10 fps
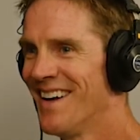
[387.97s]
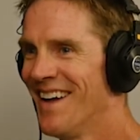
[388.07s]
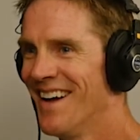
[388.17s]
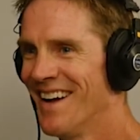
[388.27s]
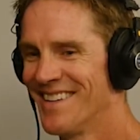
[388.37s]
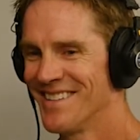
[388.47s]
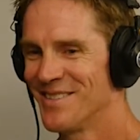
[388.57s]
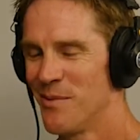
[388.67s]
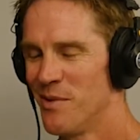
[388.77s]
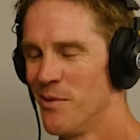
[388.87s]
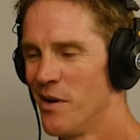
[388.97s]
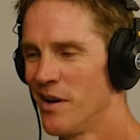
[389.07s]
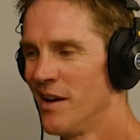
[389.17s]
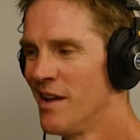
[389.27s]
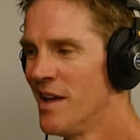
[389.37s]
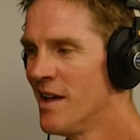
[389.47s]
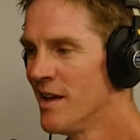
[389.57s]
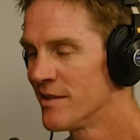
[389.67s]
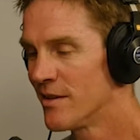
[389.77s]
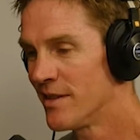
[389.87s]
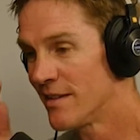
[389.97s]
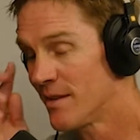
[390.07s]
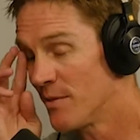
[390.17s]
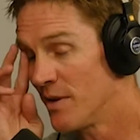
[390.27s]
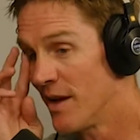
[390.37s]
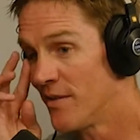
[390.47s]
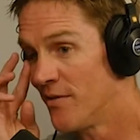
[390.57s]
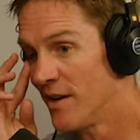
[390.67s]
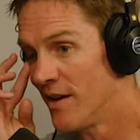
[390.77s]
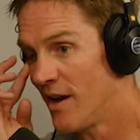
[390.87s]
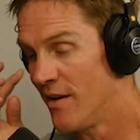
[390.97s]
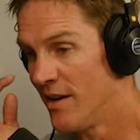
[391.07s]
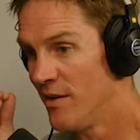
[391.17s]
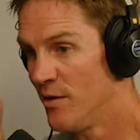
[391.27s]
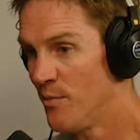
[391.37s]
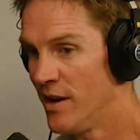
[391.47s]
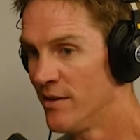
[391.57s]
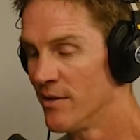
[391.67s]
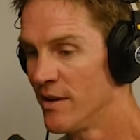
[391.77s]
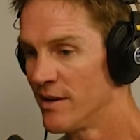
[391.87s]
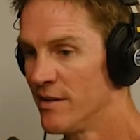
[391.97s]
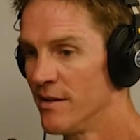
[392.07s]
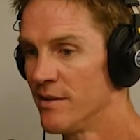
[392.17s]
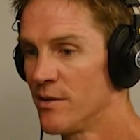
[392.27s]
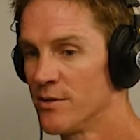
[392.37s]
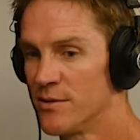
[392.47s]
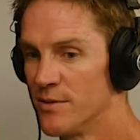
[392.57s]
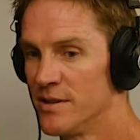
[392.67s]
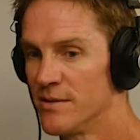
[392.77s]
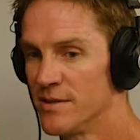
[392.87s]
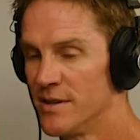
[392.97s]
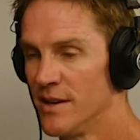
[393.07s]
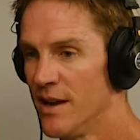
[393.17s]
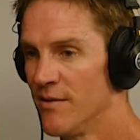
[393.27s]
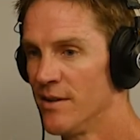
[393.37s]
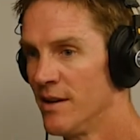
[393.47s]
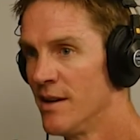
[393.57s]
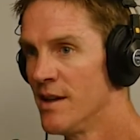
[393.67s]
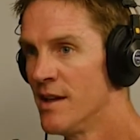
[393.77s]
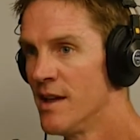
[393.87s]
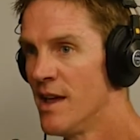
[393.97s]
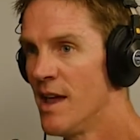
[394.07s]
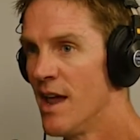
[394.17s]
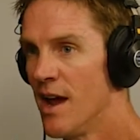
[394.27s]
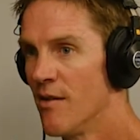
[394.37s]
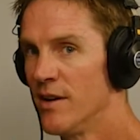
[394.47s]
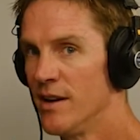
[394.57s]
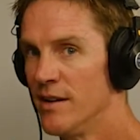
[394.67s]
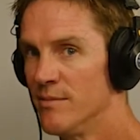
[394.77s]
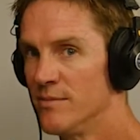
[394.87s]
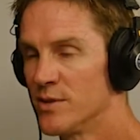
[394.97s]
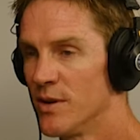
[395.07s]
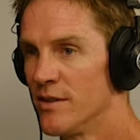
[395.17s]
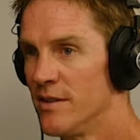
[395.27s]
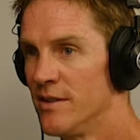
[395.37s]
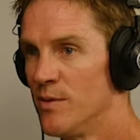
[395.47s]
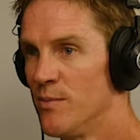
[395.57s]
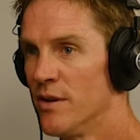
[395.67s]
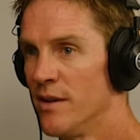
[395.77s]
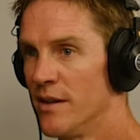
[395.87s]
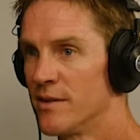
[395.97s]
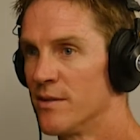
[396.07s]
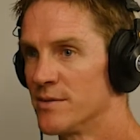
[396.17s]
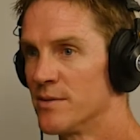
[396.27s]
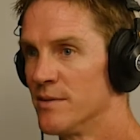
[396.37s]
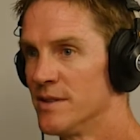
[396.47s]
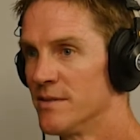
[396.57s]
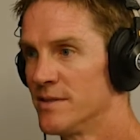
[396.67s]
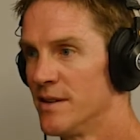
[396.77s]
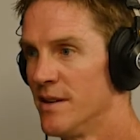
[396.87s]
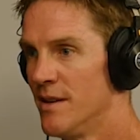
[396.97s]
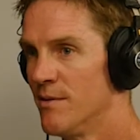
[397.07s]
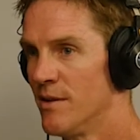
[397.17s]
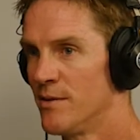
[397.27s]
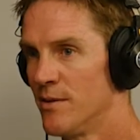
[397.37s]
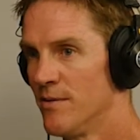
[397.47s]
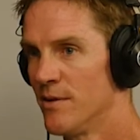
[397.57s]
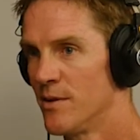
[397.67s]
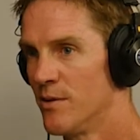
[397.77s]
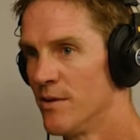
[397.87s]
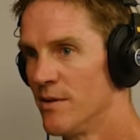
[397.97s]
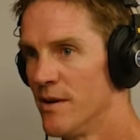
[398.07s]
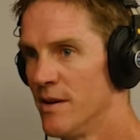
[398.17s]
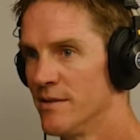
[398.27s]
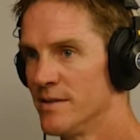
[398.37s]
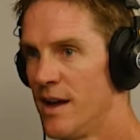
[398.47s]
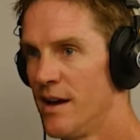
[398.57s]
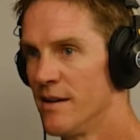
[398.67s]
Yeah, that's a drop in the bucket. So that's something we have to figure out. And then who pays for like the cultural resource study? Every trail that needs to be built has a cultural resource study, and they run a 20-foot corridor on either side.